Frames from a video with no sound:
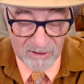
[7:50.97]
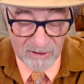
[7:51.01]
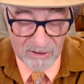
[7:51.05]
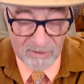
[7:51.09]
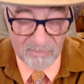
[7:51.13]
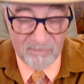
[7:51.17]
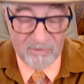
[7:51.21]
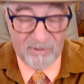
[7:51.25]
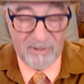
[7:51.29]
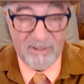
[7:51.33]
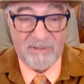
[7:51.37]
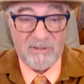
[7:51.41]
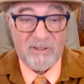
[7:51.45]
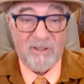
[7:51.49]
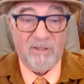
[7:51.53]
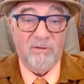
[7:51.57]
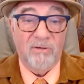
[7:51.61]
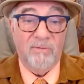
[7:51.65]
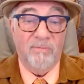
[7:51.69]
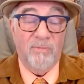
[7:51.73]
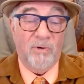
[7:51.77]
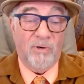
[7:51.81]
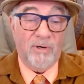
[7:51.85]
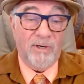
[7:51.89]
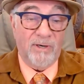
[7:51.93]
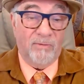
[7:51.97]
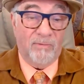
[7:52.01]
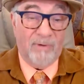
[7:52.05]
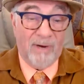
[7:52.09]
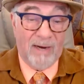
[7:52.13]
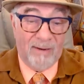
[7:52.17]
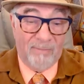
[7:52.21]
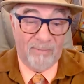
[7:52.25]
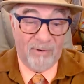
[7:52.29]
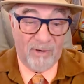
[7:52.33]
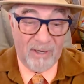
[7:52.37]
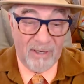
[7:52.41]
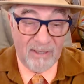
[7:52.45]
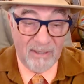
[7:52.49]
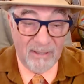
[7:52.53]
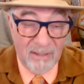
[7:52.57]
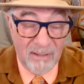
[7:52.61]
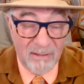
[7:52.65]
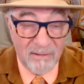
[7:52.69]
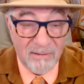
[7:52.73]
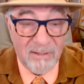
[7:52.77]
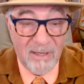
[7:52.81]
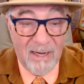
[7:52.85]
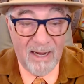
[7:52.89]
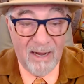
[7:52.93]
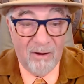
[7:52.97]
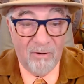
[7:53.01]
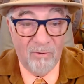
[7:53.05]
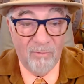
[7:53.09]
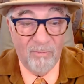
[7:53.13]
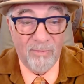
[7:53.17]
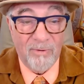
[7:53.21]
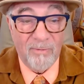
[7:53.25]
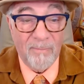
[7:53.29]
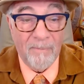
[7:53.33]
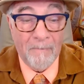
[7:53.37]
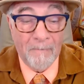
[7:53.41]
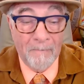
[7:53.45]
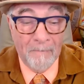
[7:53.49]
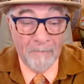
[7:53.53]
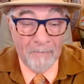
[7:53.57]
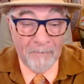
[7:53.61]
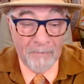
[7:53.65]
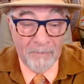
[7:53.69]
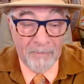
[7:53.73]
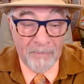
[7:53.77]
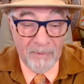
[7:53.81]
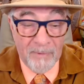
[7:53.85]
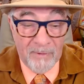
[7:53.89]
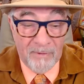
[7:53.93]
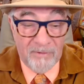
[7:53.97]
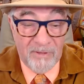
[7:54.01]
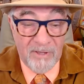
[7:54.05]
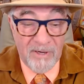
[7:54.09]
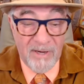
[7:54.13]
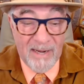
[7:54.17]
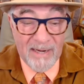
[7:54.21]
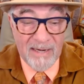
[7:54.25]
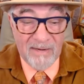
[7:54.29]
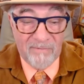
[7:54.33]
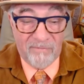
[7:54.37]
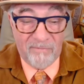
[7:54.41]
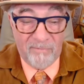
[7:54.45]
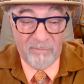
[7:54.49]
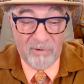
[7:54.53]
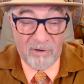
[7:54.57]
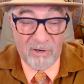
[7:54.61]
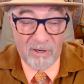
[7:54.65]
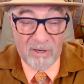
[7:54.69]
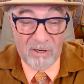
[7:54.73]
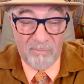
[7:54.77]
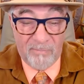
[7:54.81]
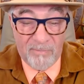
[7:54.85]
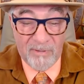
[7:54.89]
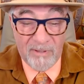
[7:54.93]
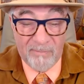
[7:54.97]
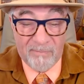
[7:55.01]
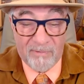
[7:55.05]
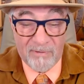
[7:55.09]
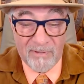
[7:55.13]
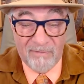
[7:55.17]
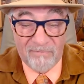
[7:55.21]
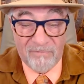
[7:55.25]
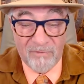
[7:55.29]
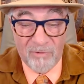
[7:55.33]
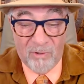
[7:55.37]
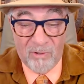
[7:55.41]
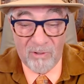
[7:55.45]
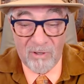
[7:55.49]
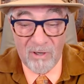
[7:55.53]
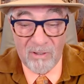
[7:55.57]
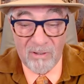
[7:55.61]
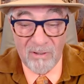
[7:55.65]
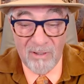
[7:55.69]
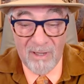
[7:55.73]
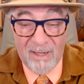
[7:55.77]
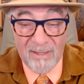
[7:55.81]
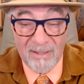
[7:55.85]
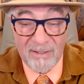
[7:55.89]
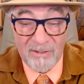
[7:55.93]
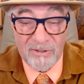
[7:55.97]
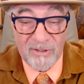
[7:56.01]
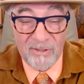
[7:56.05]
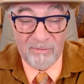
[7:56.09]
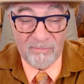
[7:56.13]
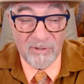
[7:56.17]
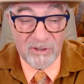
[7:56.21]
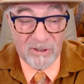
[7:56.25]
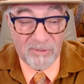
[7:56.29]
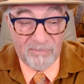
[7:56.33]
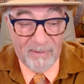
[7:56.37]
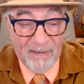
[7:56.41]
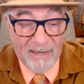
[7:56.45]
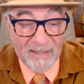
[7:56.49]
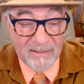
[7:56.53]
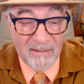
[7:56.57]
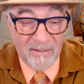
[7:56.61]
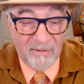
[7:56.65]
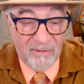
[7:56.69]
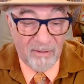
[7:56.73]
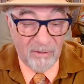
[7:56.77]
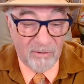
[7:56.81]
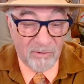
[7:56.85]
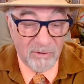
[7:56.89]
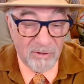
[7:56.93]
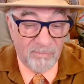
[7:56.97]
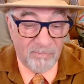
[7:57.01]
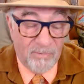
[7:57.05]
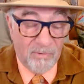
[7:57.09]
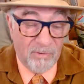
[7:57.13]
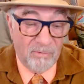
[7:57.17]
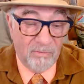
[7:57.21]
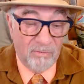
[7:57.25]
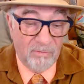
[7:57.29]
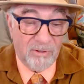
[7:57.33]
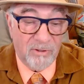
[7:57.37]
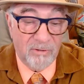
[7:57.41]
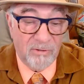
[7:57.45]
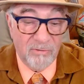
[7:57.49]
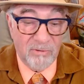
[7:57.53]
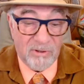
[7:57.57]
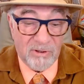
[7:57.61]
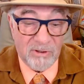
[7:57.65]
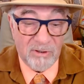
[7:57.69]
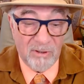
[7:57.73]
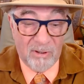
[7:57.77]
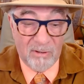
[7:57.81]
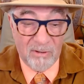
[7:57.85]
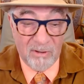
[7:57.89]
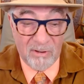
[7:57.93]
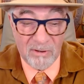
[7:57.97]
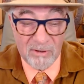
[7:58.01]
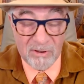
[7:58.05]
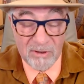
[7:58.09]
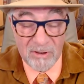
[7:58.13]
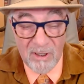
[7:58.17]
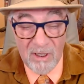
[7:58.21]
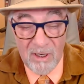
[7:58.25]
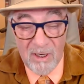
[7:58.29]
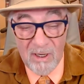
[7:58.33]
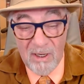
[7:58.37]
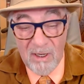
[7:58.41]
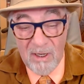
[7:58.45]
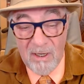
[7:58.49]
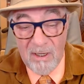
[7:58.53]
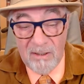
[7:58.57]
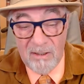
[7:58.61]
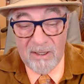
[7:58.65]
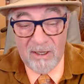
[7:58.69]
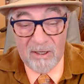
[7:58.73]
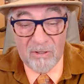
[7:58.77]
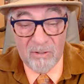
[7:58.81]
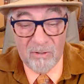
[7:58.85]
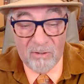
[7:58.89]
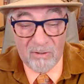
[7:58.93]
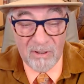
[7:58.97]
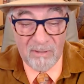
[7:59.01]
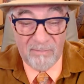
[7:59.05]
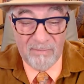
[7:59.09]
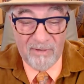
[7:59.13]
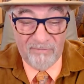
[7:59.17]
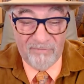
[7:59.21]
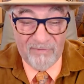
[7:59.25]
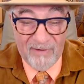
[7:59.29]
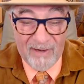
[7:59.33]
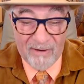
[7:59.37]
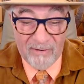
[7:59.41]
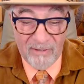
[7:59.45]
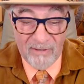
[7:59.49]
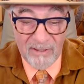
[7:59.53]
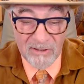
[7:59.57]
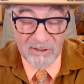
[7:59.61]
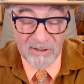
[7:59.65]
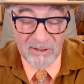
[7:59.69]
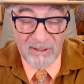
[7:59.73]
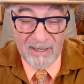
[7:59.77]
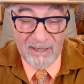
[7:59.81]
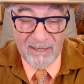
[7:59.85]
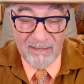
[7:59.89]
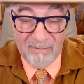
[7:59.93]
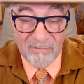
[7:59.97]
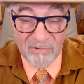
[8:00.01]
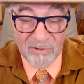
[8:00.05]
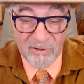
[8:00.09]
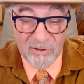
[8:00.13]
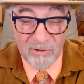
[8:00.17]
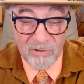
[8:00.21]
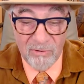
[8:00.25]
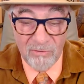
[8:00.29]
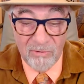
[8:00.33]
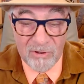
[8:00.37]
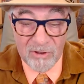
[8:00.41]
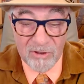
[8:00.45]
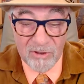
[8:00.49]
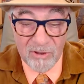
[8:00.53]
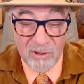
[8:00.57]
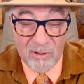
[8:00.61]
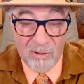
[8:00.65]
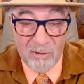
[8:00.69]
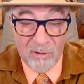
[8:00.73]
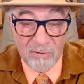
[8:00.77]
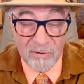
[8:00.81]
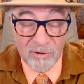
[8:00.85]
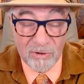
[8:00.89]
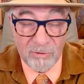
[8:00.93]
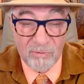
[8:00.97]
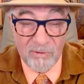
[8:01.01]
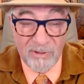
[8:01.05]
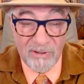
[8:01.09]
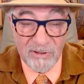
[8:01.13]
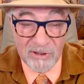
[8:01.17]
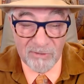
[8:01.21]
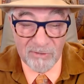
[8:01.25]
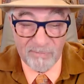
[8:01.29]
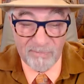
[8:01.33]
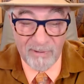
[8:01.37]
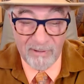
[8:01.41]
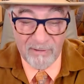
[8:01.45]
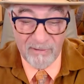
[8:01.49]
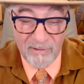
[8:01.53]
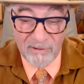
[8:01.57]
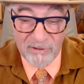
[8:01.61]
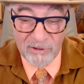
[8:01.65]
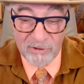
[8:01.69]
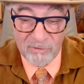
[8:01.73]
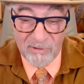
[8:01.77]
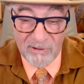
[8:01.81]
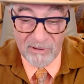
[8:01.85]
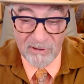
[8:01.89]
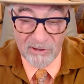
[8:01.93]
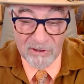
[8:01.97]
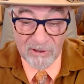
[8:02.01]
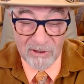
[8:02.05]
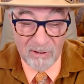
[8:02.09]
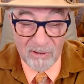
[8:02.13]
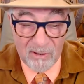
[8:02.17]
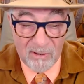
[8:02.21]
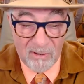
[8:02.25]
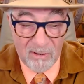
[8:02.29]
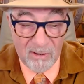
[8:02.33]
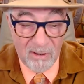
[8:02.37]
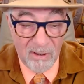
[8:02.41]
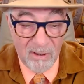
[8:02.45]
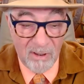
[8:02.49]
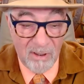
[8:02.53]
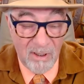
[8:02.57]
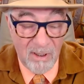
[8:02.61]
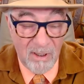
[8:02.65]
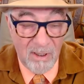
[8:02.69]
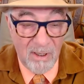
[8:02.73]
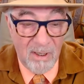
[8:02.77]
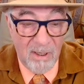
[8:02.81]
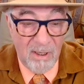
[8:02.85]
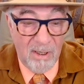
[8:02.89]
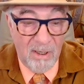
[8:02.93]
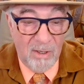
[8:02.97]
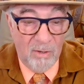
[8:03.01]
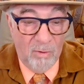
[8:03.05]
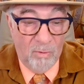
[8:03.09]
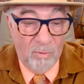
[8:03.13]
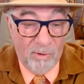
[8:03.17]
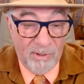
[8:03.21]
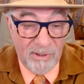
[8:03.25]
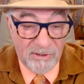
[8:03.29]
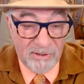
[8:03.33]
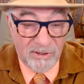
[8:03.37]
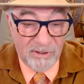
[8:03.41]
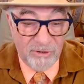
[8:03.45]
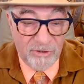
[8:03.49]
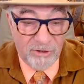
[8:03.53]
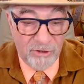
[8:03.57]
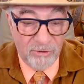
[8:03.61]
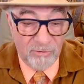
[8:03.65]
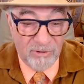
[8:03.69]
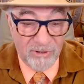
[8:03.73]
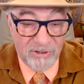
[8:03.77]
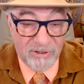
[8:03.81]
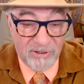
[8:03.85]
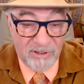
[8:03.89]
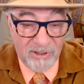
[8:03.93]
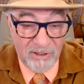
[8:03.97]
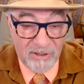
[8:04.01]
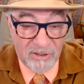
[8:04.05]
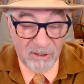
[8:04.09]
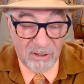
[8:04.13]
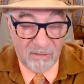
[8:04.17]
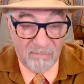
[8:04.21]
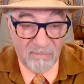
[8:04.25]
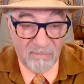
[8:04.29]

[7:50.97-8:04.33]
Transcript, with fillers: this morning. I said, Good morning, Rabbi Taub. The Native American people have long acknowledged and respected those born with two souls. They call them by various names two soul, twin spirit, twin soul. What is the Jewish teaching